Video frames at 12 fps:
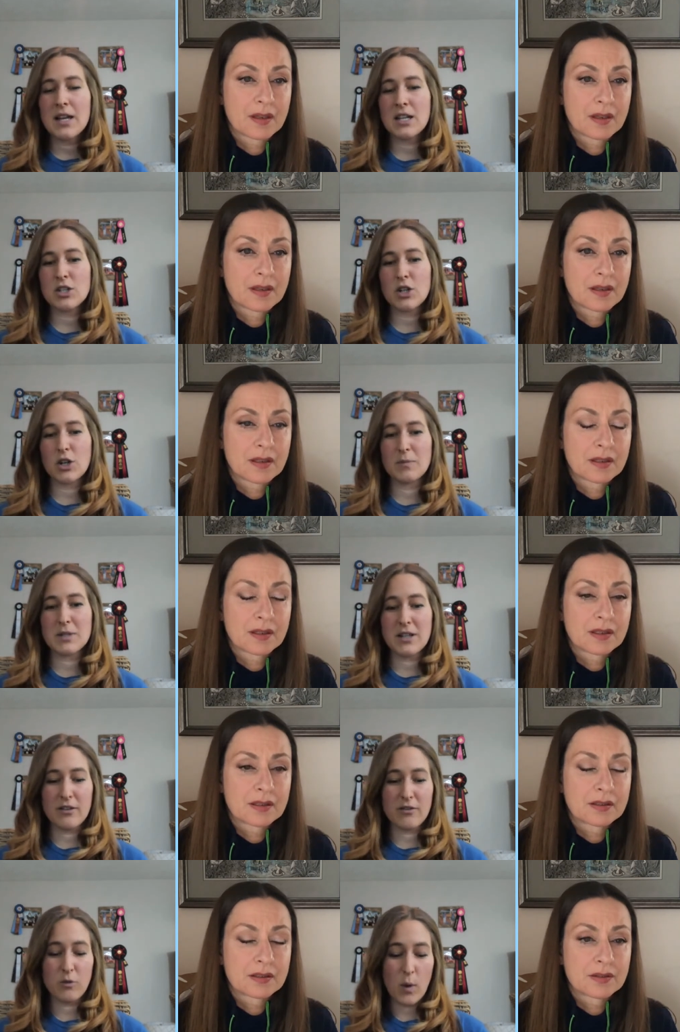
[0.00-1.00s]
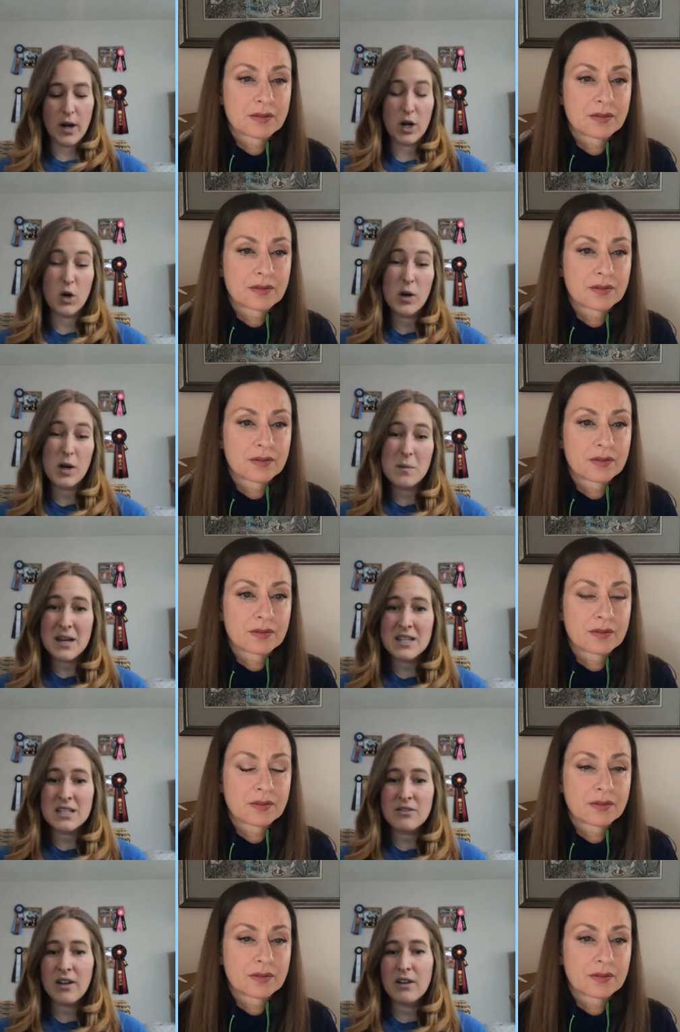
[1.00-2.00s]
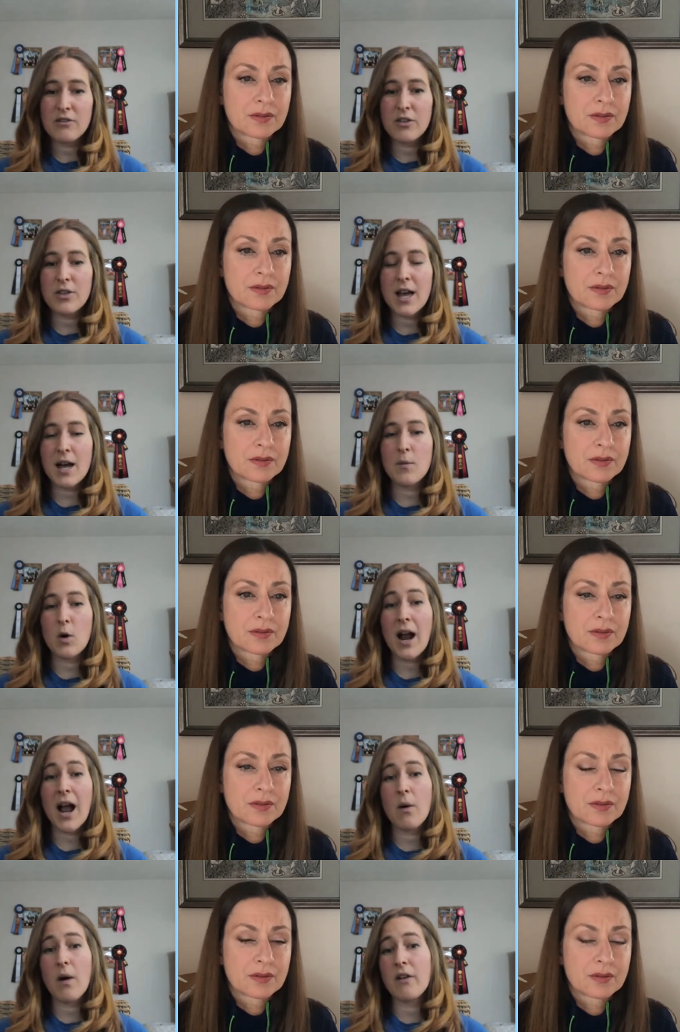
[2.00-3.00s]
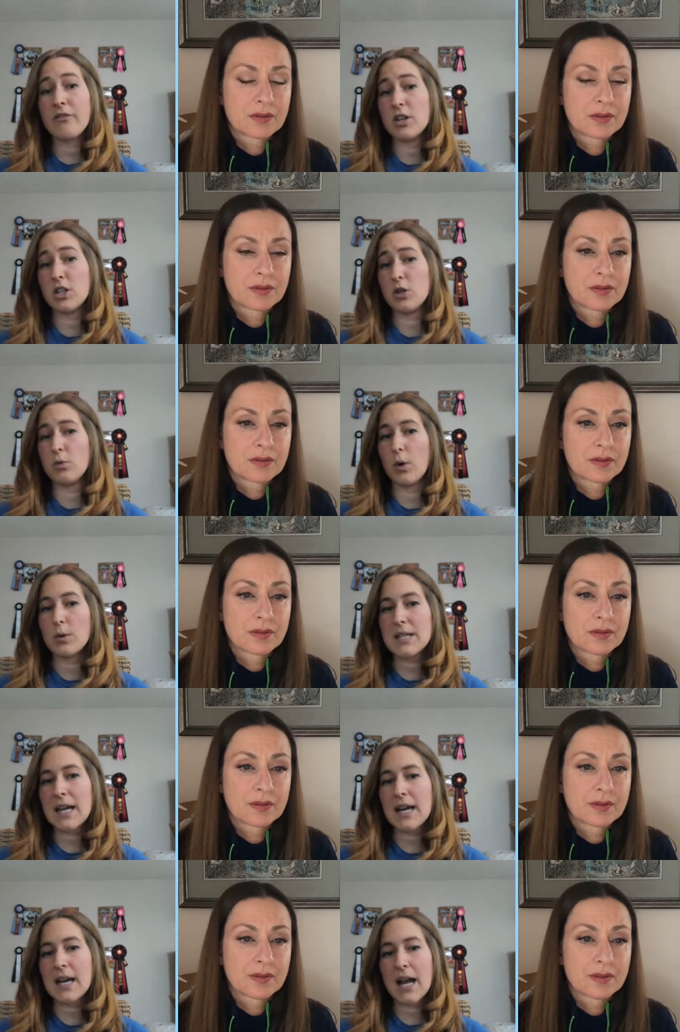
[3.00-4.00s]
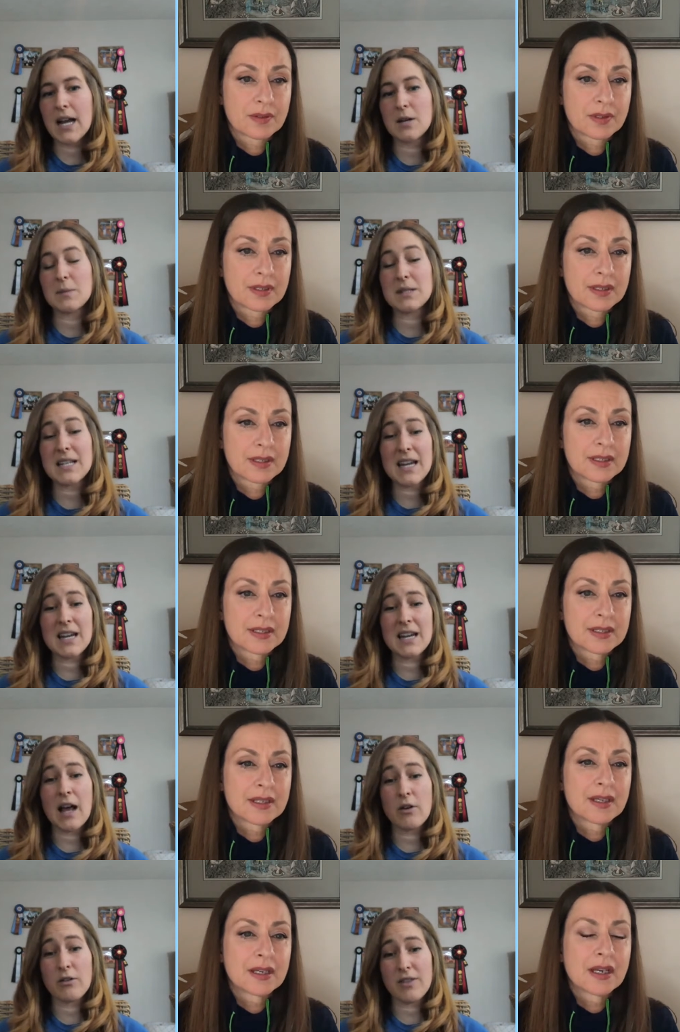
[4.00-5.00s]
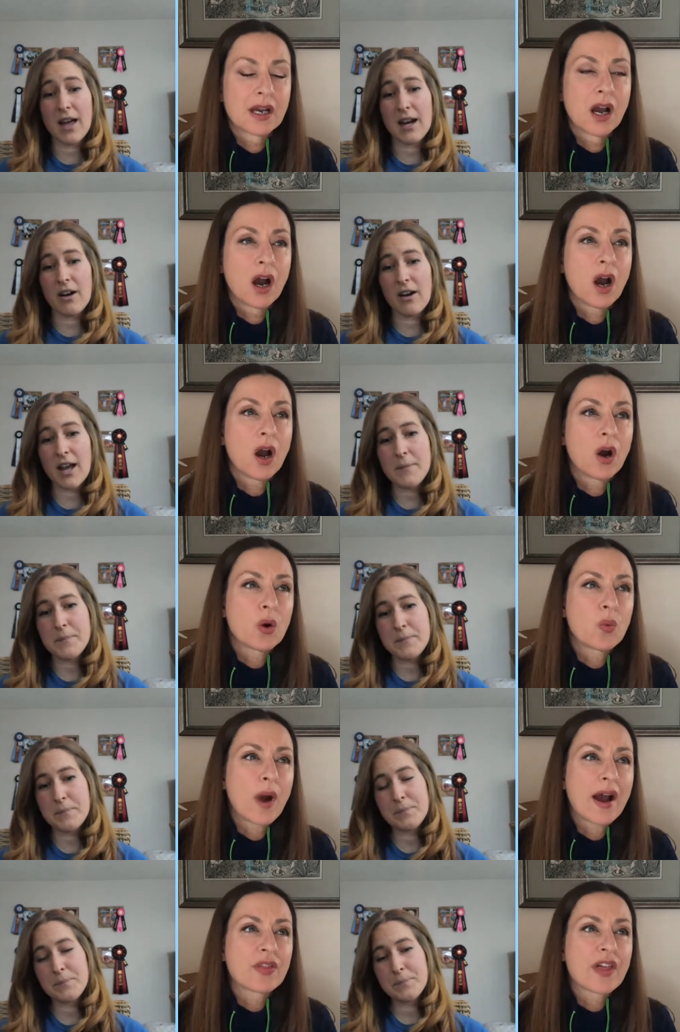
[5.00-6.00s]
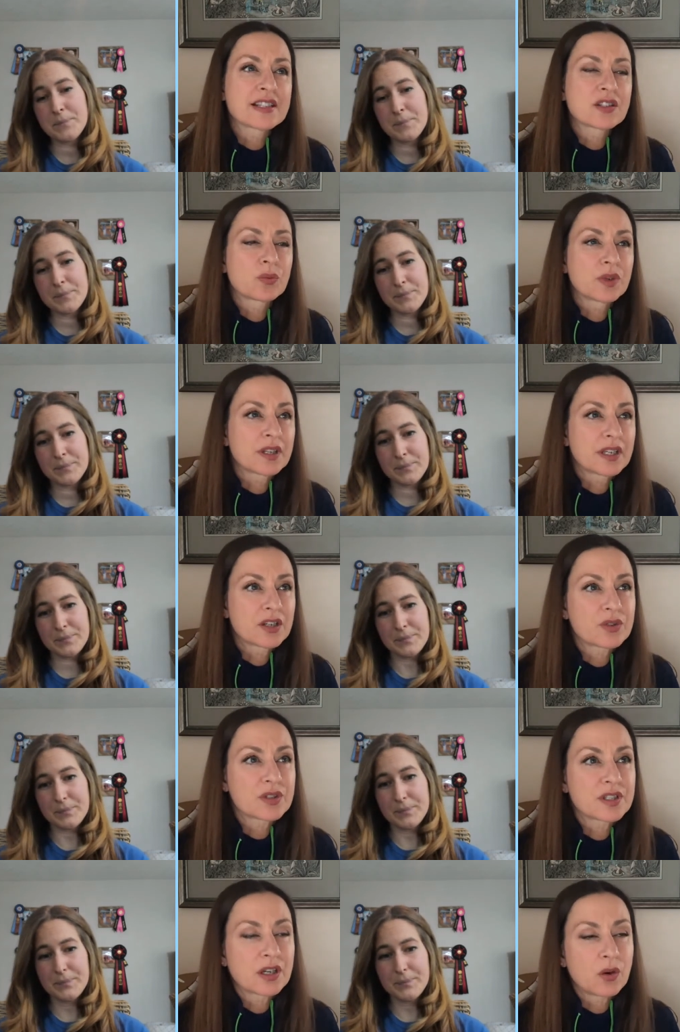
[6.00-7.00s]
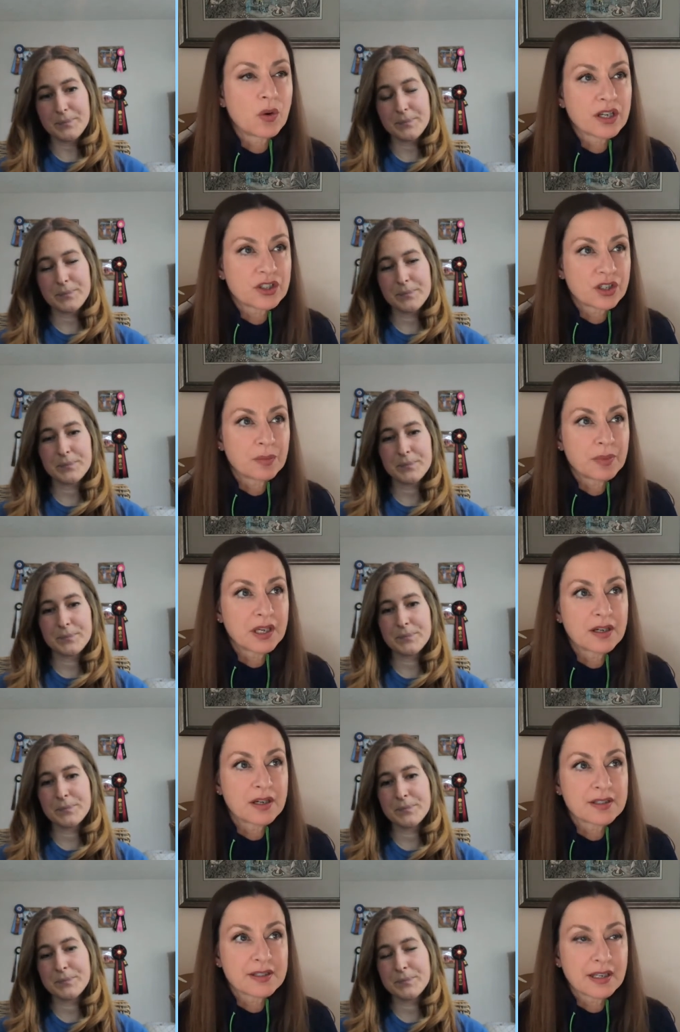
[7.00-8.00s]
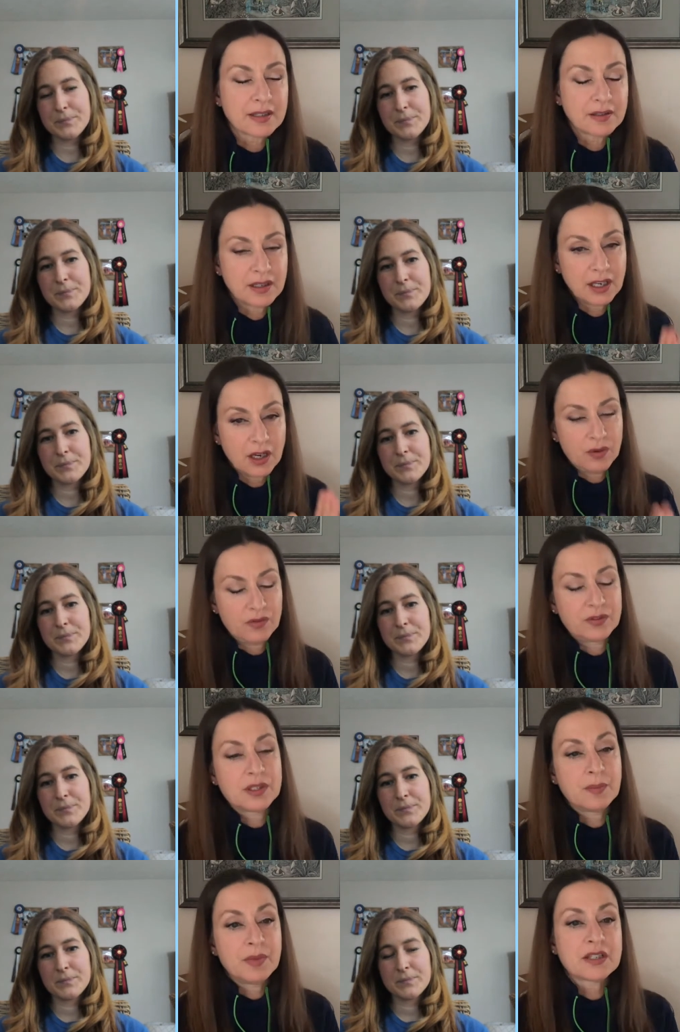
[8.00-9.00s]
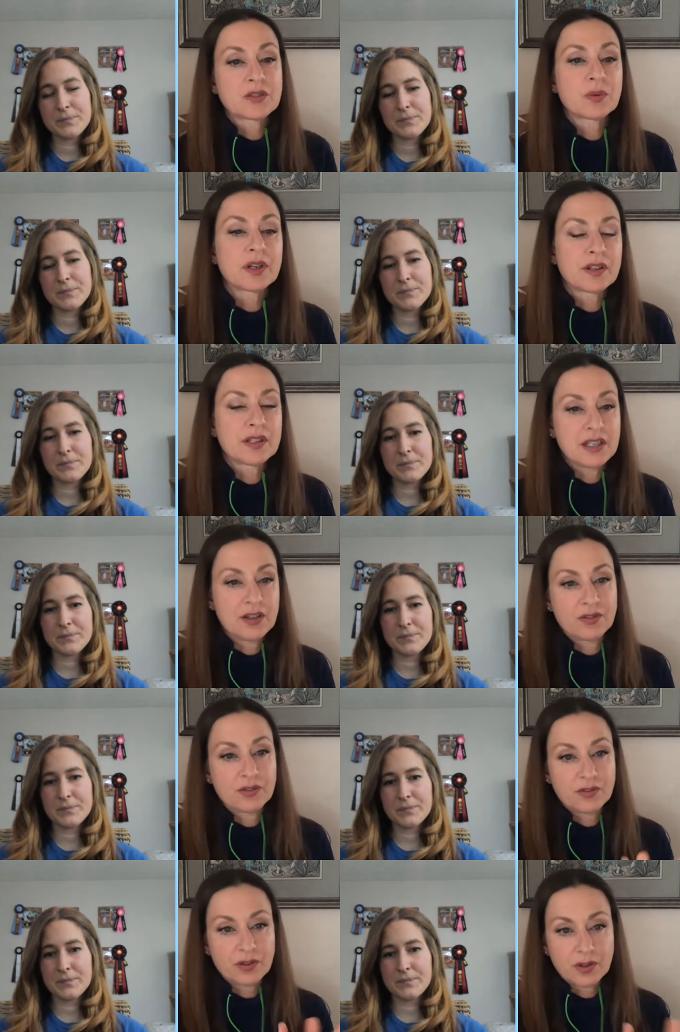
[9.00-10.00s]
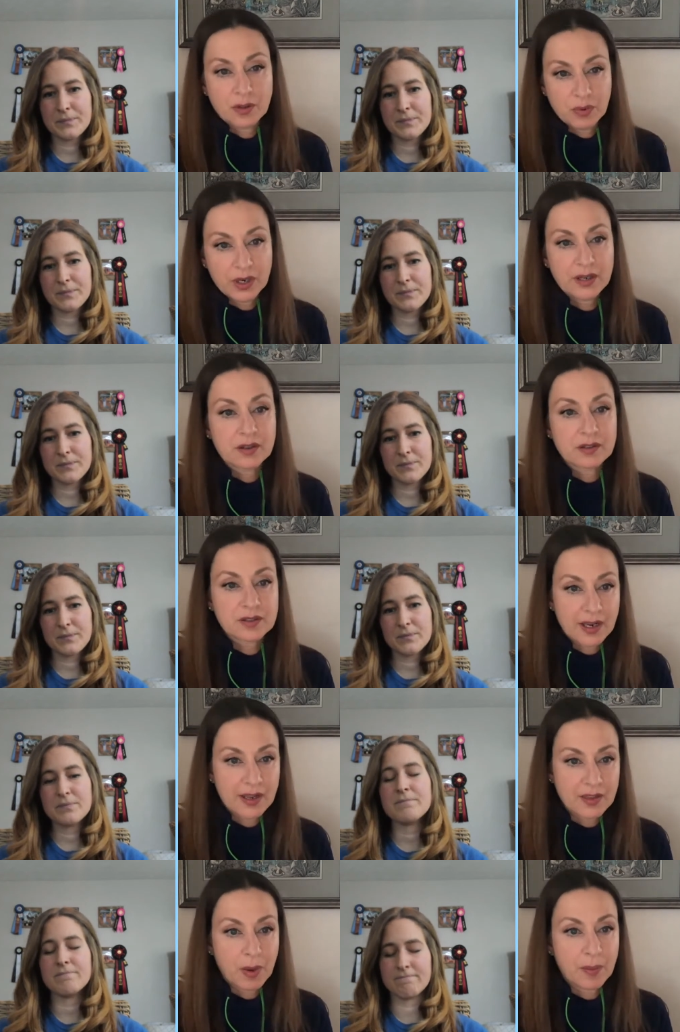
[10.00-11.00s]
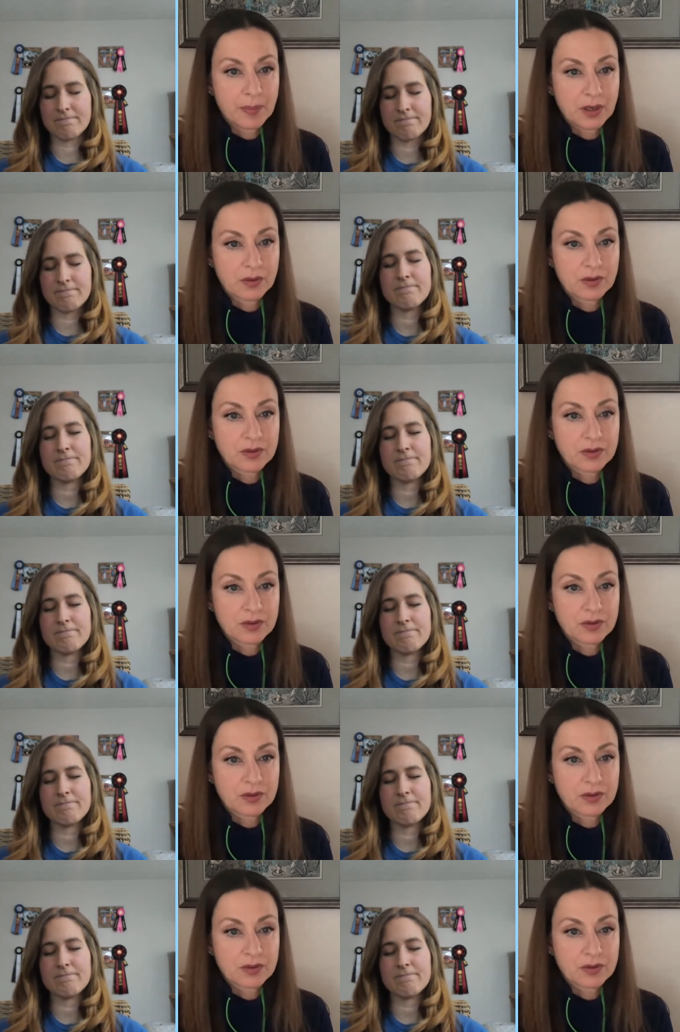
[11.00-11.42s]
Speaker 1: in terms of what equipment is fun for them or how often you rotate items in and out of that area?
Speaker 2: Well, that's a really interesting question because it, you know, to me, it's really different for the breeders and the puppy owners.